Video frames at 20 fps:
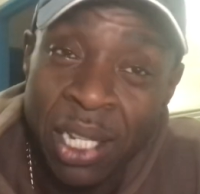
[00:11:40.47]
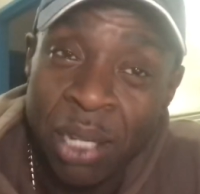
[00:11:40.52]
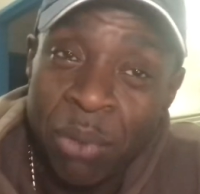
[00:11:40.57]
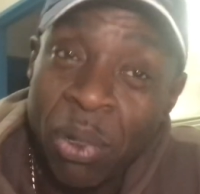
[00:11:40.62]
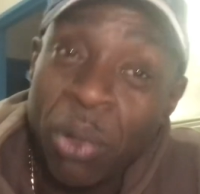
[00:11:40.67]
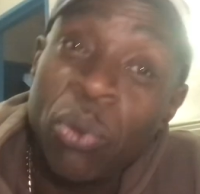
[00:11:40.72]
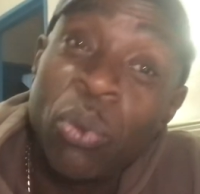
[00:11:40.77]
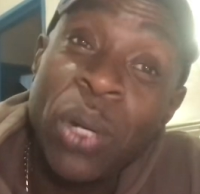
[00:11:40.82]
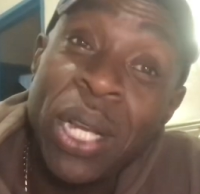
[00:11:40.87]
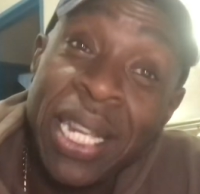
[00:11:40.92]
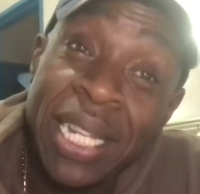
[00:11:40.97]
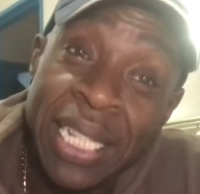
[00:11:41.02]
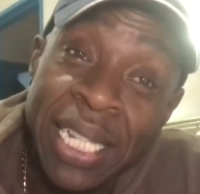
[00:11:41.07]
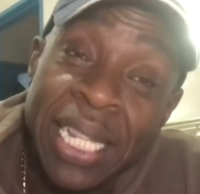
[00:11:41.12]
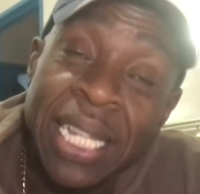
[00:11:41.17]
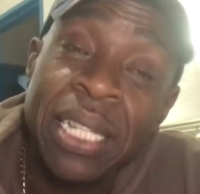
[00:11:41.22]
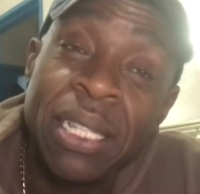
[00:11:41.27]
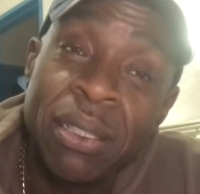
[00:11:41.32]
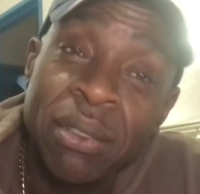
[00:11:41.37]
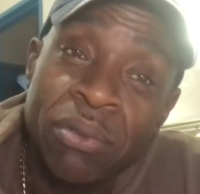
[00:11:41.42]
But winging
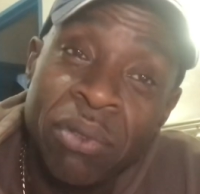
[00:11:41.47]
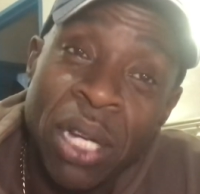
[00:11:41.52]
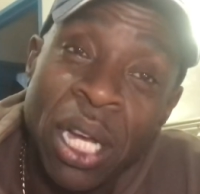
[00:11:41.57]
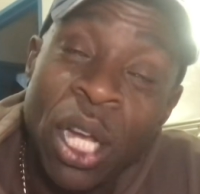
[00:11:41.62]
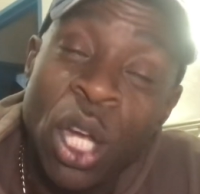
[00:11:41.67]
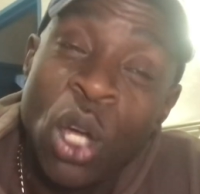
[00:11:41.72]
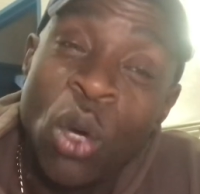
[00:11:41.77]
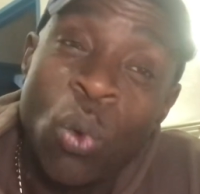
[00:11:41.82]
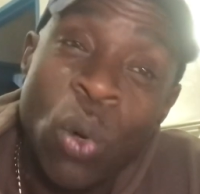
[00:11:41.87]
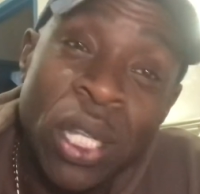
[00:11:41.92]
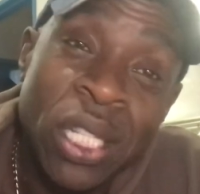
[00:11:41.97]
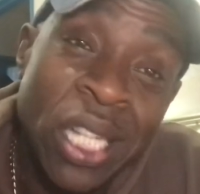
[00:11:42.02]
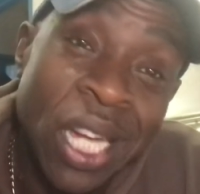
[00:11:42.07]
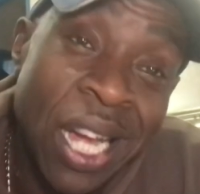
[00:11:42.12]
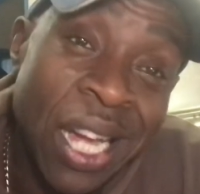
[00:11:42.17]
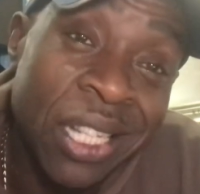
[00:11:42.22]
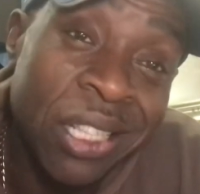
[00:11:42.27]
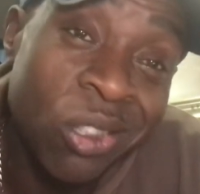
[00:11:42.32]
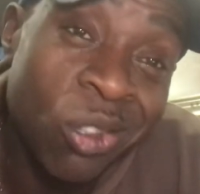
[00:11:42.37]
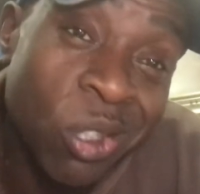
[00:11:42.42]
it, right, when you're
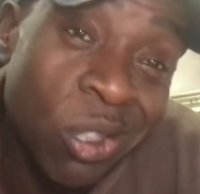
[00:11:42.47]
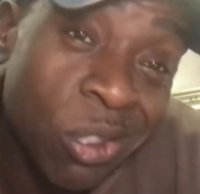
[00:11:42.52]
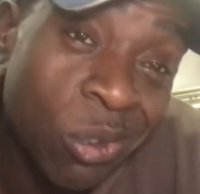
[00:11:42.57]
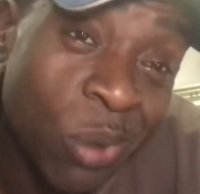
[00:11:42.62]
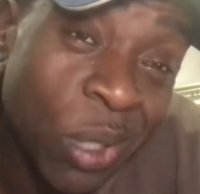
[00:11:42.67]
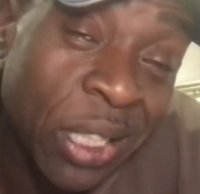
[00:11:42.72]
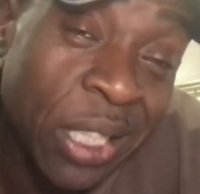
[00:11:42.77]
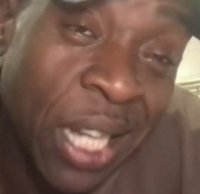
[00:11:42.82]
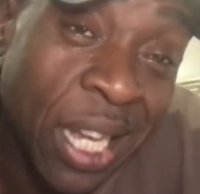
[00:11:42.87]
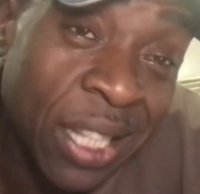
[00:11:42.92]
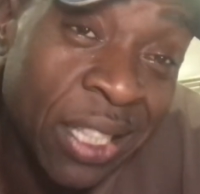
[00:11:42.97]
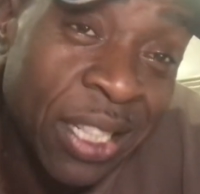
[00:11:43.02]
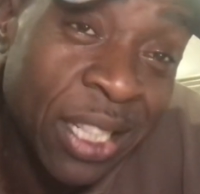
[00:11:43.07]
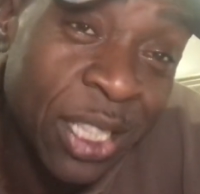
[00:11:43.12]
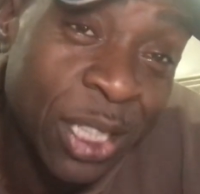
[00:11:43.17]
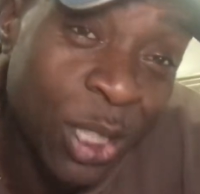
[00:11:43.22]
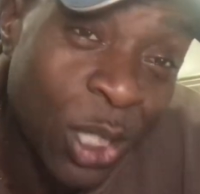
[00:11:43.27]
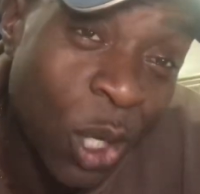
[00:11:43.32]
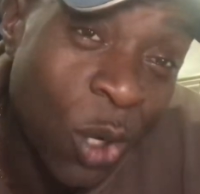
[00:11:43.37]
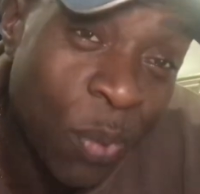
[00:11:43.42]
under
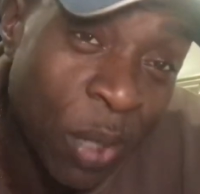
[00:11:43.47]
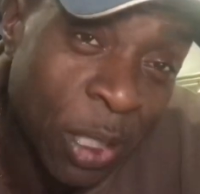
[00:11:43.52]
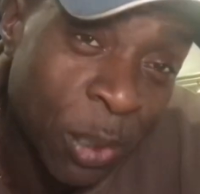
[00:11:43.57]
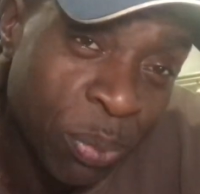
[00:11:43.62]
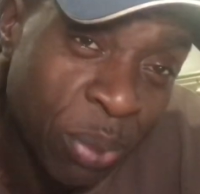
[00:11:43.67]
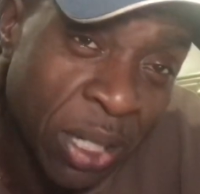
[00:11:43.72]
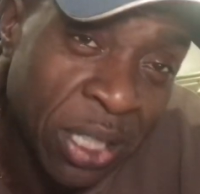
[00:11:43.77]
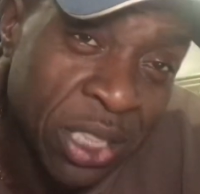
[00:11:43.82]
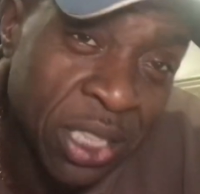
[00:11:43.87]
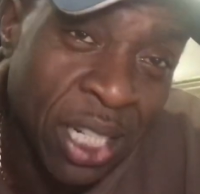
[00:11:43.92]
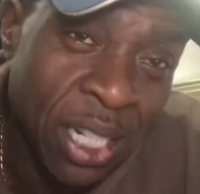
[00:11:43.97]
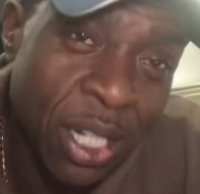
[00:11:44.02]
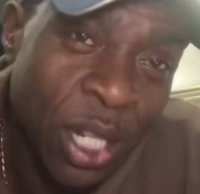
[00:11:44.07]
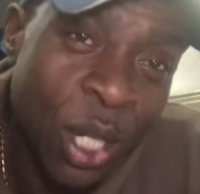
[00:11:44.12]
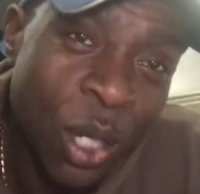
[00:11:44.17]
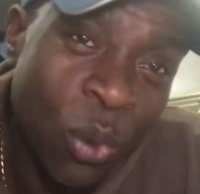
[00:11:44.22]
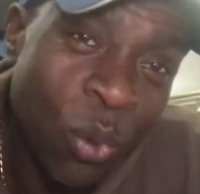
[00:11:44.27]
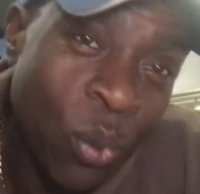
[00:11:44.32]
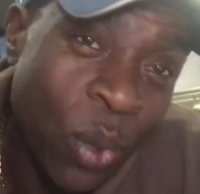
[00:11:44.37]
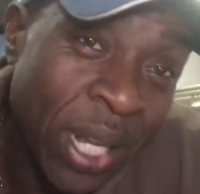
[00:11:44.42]
so much pressure,
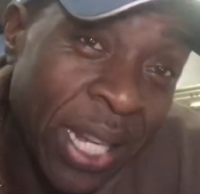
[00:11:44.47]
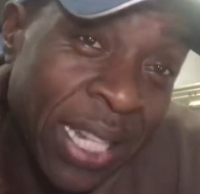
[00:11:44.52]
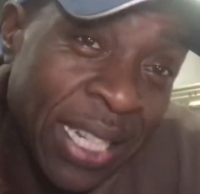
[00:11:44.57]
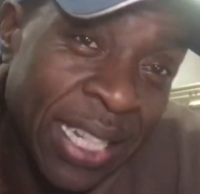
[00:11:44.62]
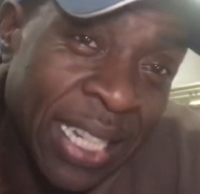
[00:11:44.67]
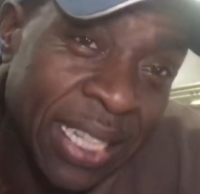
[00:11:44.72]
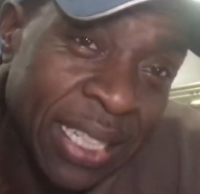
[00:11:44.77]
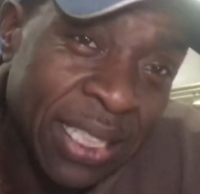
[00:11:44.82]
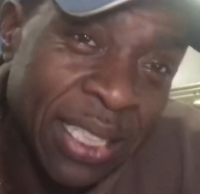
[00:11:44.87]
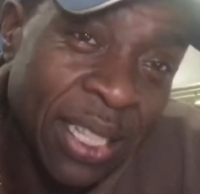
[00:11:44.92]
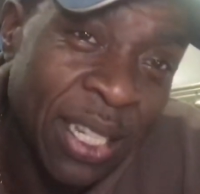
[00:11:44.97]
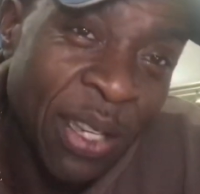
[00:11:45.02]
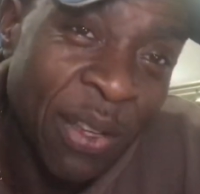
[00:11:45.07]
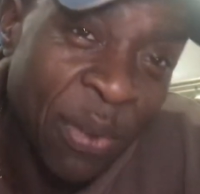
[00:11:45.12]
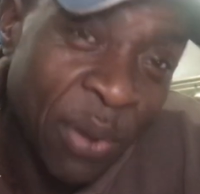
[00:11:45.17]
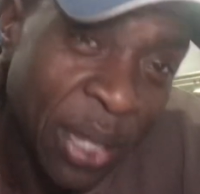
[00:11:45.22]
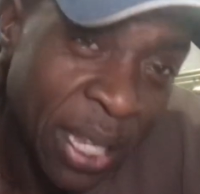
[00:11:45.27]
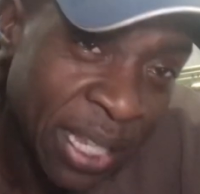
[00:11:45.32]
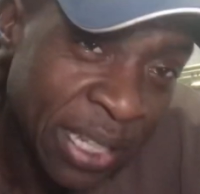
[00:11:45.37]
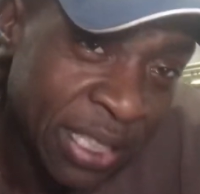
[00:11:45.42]
winging it
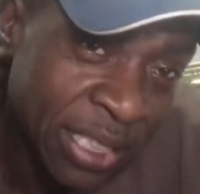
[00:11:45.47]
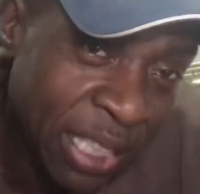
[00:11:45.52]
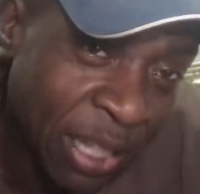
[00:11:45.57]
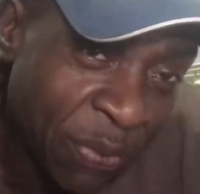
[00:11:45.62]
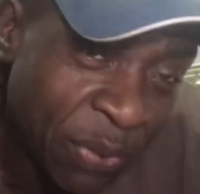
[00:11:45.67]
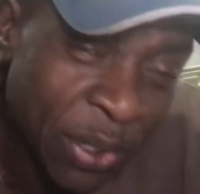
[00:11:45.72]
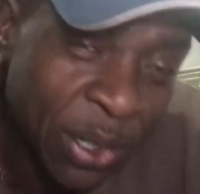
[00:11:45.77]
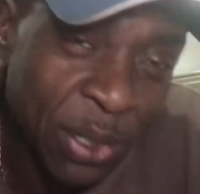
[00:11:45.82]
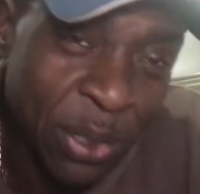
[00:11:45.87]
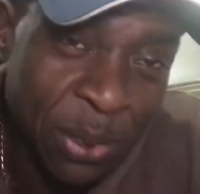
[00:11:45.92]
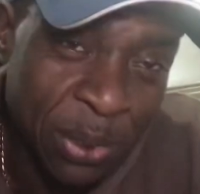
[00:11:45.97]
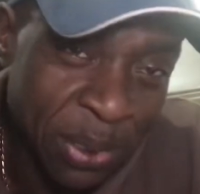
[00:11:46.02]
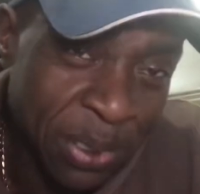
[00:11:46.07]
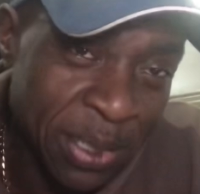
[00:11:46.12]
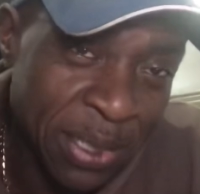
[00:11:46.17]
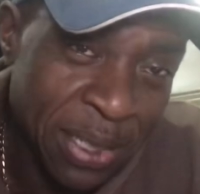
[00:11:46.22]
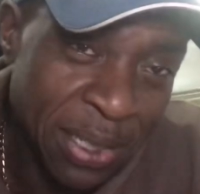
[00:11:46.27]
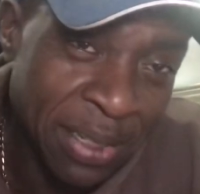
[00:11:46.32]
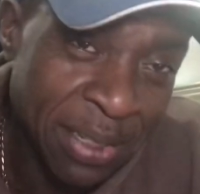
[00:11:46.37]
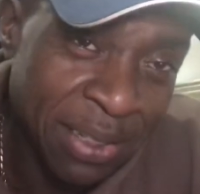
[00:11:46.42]
is
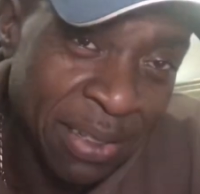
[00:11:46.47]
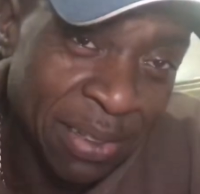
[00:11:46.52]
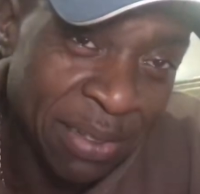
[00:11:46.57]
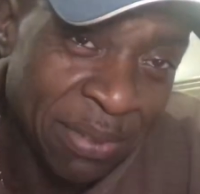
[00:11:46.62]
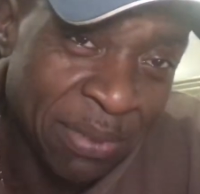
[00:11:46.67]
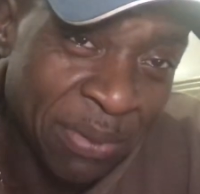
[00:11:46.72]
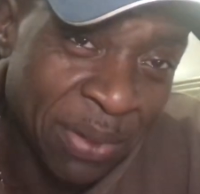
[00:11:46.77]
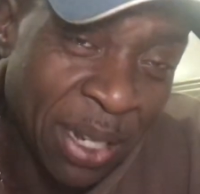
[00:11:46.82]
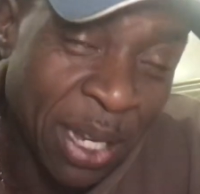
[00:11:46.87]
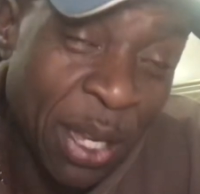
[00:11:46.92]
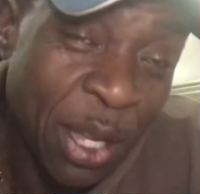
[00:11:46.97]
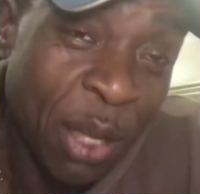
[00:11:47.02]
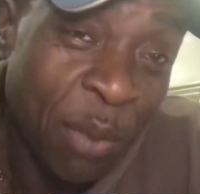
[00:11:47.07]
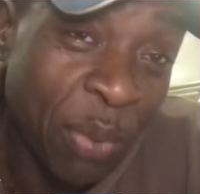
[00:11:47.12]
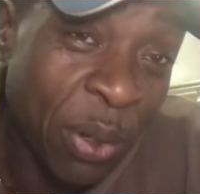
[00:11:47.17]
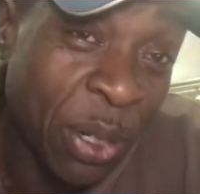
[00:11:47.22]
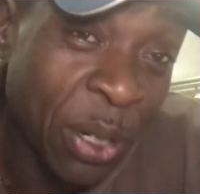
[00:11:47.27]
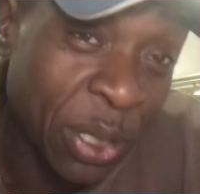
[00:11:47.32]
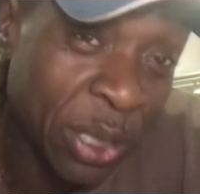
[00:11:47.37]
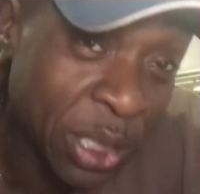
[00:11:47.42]
difficult, right?
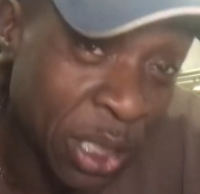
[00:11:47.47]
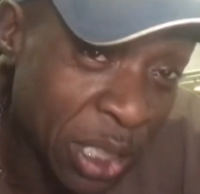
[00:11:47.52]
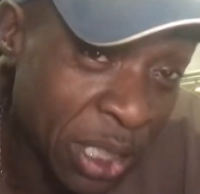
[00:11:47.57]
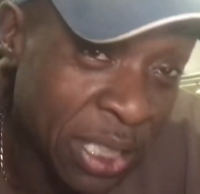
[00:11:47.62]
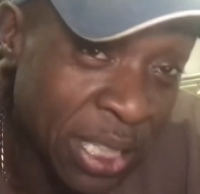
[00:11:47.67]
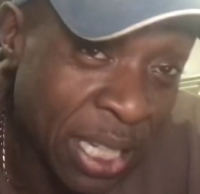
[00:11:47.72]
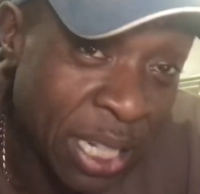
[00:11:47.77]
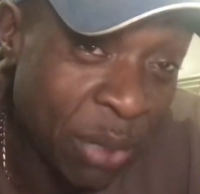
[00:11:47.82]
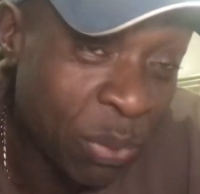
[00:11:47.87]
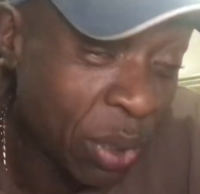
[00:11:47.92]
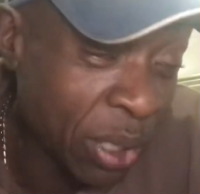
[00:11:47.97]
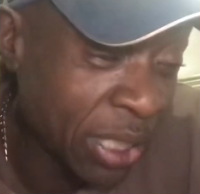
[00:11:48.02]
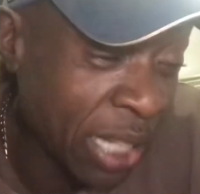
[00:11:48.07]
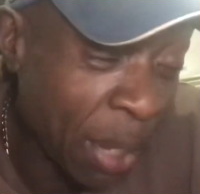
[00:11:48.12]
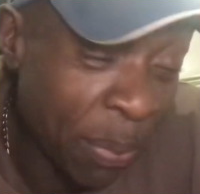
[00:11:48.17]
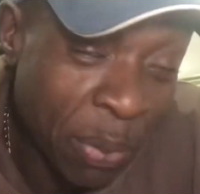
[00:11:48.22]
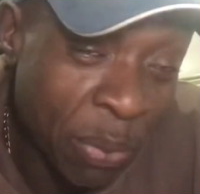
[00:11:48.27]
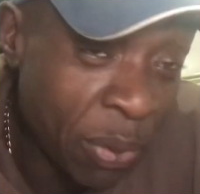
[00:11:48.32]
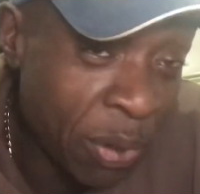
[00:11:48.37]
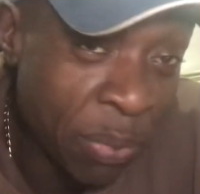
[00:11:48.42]
Because you see what's
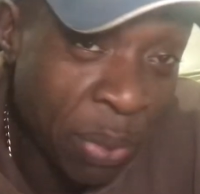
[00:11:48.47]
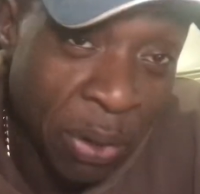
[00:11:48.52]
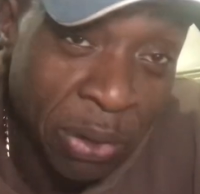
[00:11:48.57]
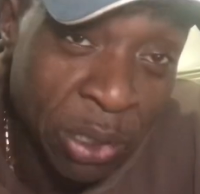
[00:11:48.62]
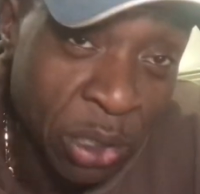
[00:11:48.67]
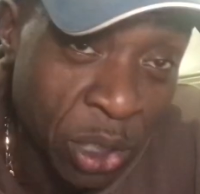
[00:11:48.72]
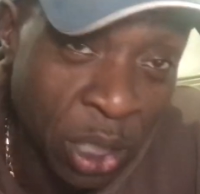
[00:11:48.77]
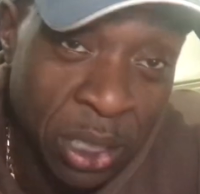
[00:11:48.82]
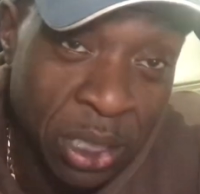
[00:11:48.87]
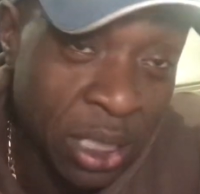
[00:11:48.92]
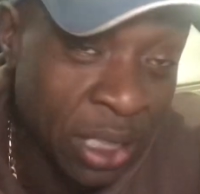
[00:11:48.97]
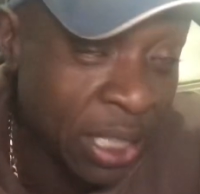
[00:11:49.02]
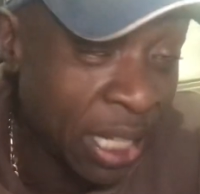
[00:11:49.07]
happened with Boris Johnson.